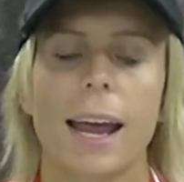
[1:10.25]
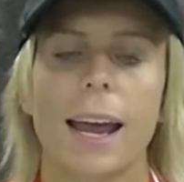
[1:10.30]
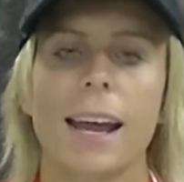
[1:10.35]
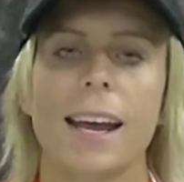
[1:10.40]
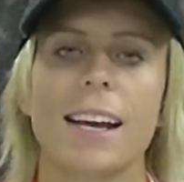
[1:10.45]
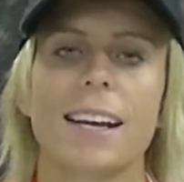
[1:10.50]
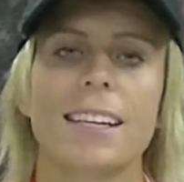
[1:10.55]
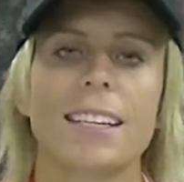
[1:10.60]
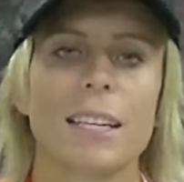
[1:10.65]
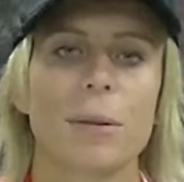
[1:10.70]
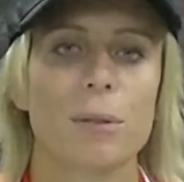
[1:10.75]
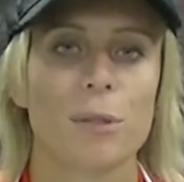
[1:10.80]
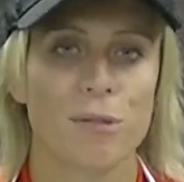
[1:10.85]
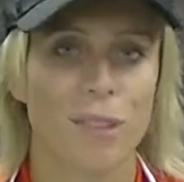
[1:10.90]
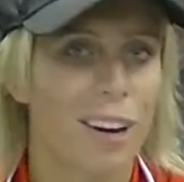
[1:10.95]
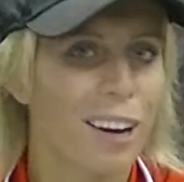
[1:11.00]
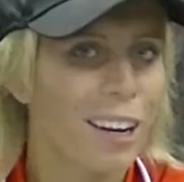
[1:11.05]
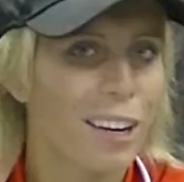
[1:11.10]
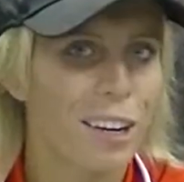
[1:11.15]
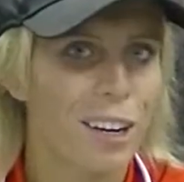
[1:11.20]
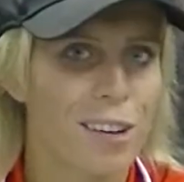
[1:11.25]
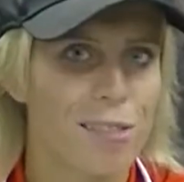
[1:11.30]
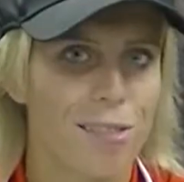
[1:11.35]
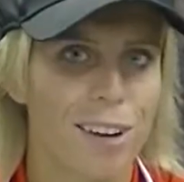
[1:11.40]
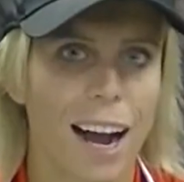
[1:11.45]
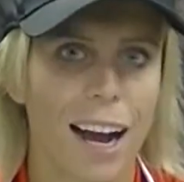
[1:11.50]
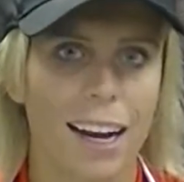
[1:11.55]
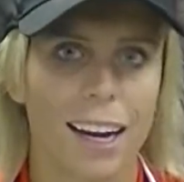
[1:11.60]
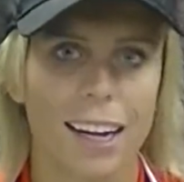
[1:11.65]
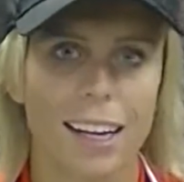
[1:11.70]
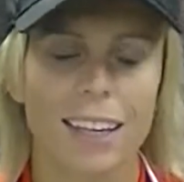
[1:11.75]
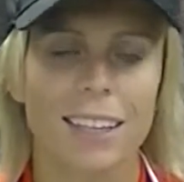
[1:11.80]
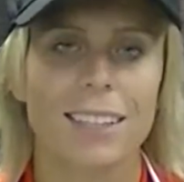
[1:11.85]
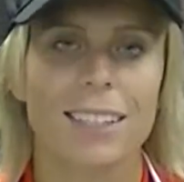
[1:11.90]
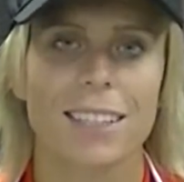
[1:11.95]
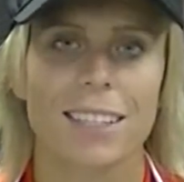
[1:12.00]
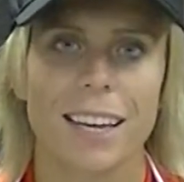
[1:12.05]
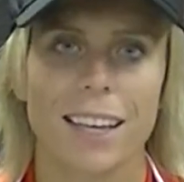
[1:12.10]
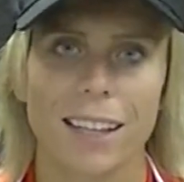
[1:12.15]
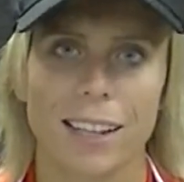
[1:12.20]
And it was very nerve-wracking,
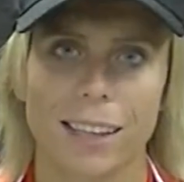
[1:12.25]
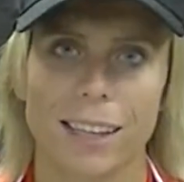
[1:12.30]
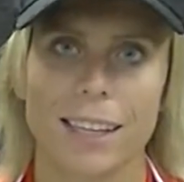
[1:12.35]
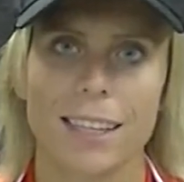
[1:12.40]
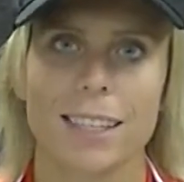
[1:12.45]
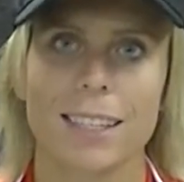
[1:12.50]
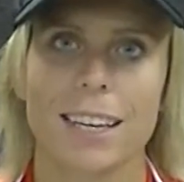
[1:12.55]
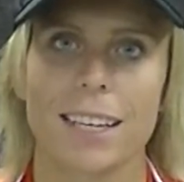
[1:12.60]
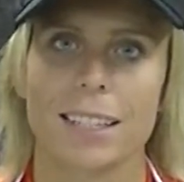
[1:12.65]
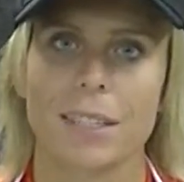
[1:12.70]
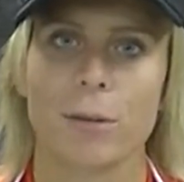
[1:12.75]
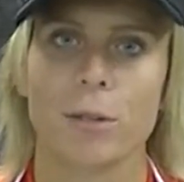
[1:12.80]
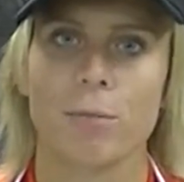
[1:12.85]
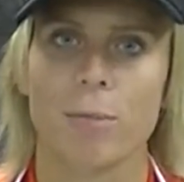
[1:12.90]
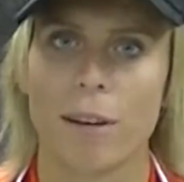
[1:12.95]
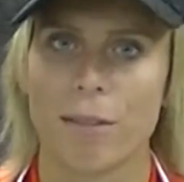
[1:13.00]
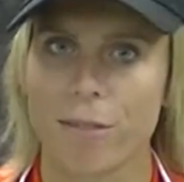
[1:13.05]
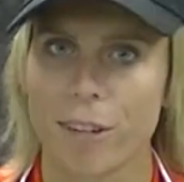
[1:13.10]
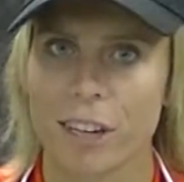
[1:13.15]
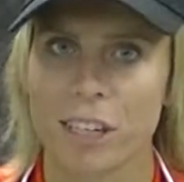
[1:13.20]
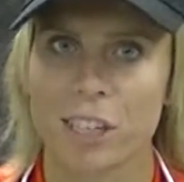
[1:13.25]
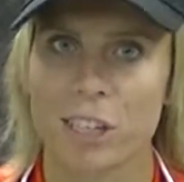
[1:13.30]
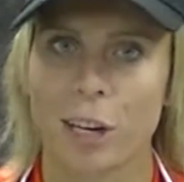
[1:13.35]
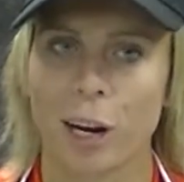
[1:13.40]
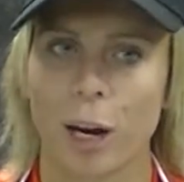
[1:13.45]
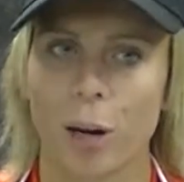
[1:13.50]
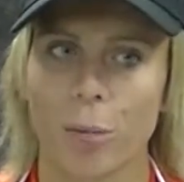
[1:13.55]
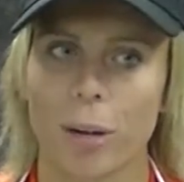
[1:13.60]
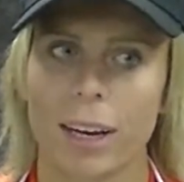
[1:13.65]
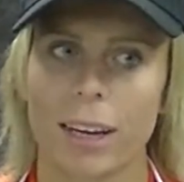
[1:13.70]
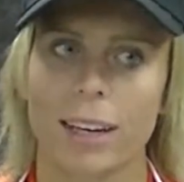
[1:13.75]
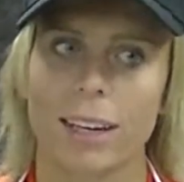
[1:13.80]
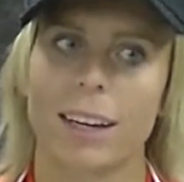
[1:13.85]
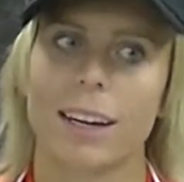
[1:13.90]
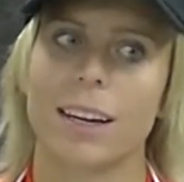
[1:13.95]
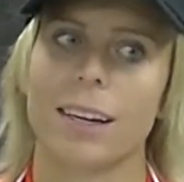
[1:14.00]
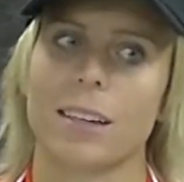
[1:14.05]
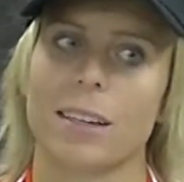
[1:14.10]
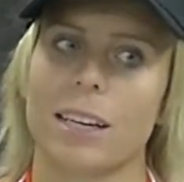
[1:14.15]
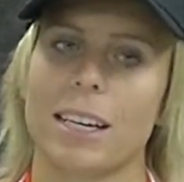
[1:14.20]
to say the least, as it was my first tournament.
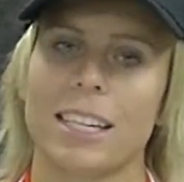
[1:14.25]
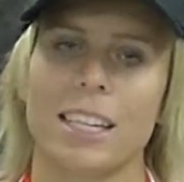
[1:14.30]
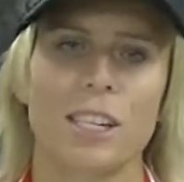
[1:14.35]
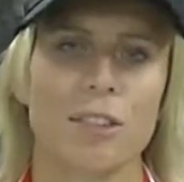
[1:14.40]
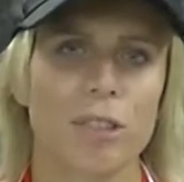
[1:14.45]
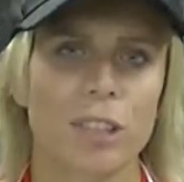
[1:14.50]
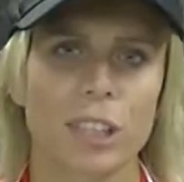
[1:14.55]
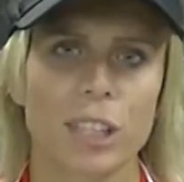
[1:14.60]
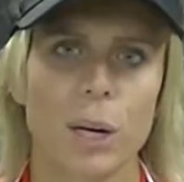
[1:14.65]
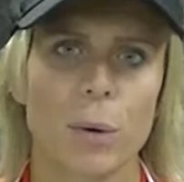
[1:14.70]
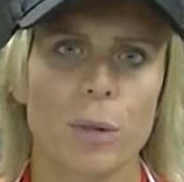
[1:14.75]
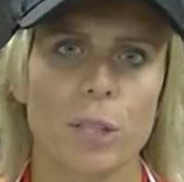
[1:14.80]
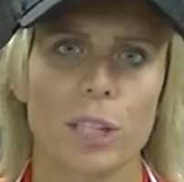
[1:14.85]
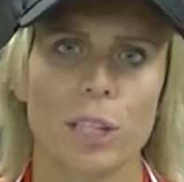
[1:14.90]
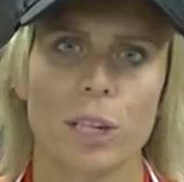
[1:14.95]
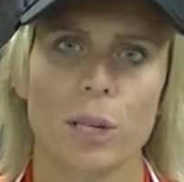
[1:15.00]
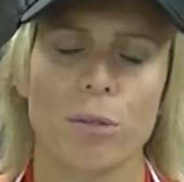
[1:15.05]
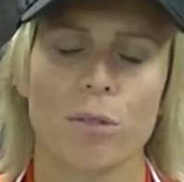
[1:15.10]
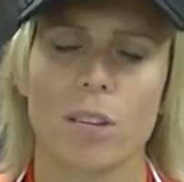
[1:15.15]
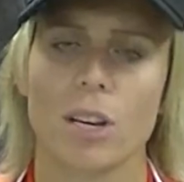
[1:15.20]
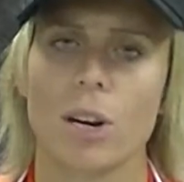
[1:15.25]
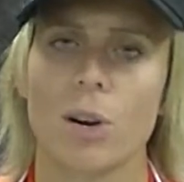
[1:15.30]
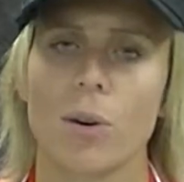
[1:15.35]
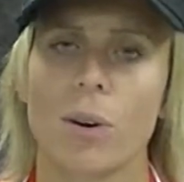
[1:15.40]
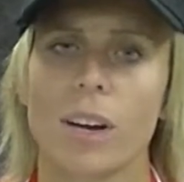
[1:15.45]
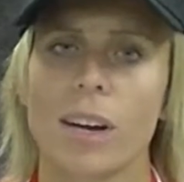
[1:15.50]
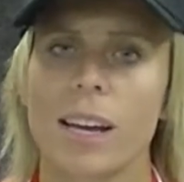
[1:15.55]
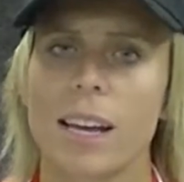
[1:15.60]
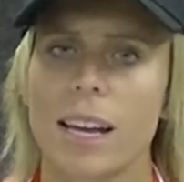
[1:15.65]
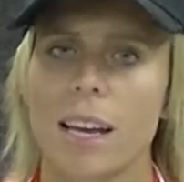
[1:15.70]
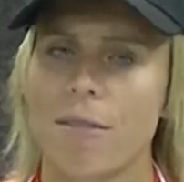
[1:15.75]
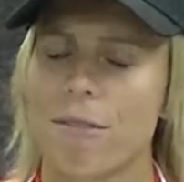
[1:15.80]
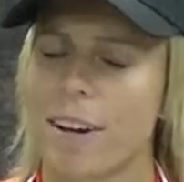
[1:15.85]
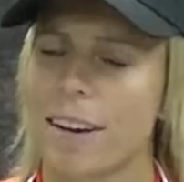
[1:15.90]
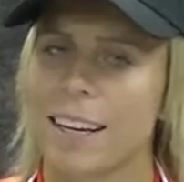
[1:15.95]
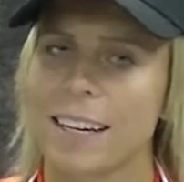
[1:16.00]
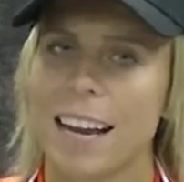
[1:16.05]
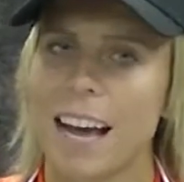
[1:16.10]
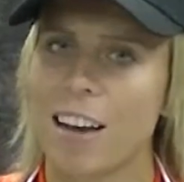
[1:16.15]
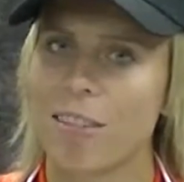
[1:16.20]
I didn't really know what to do, so if
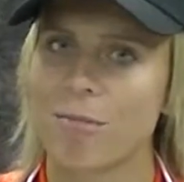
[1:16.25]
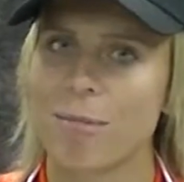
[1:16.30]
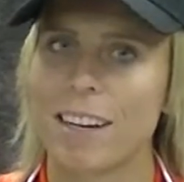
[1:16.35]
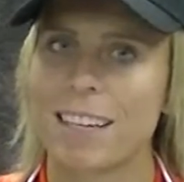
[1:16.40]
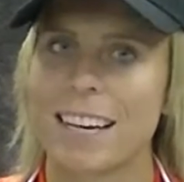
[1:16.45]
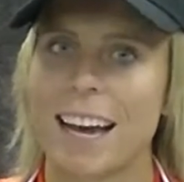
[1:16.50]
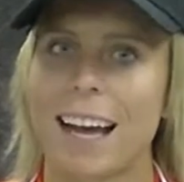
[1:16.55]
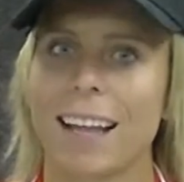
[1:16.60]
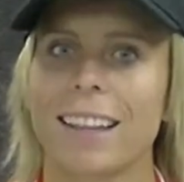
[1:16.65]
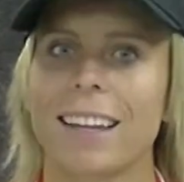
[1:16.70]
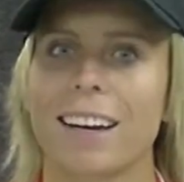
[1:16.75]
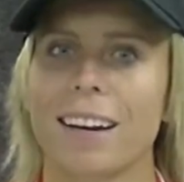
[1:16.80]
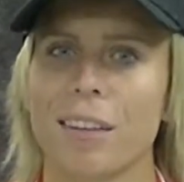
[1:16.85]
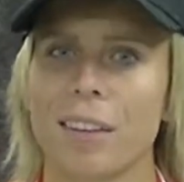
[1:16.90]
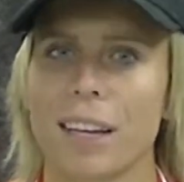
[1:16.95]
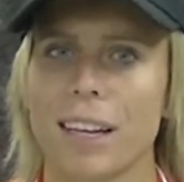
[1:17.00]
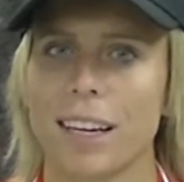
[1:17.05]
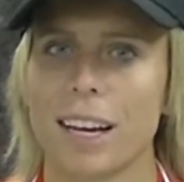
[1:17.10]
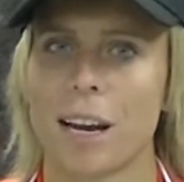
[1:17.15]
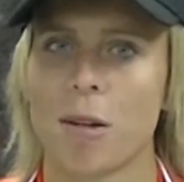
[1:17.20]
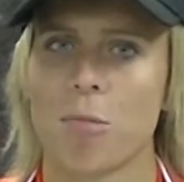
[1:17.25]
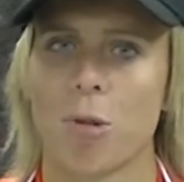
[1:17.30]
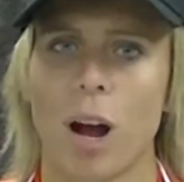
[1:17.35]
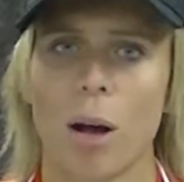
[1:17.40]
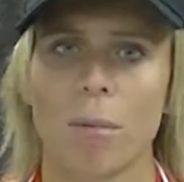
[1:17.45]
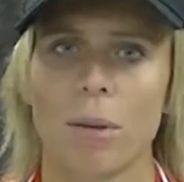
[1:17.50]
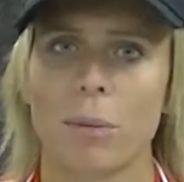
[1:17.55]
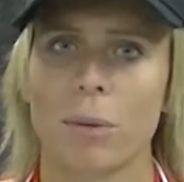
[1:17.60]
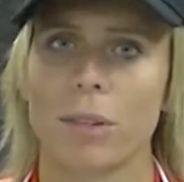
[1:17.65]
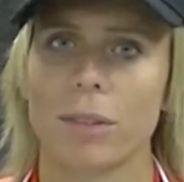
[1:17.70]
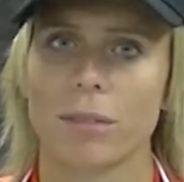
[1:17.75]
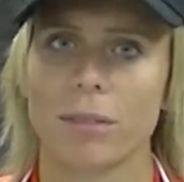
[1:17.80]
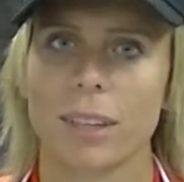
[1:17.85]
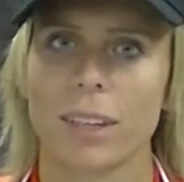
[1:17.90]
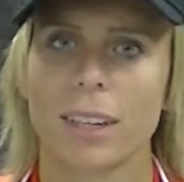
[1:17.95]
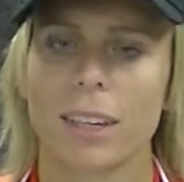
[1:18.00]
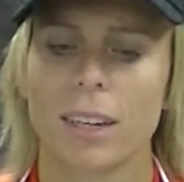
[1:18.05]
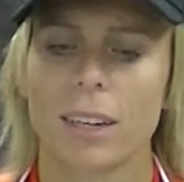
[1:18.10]
I didn't have my dad there, then I probably would have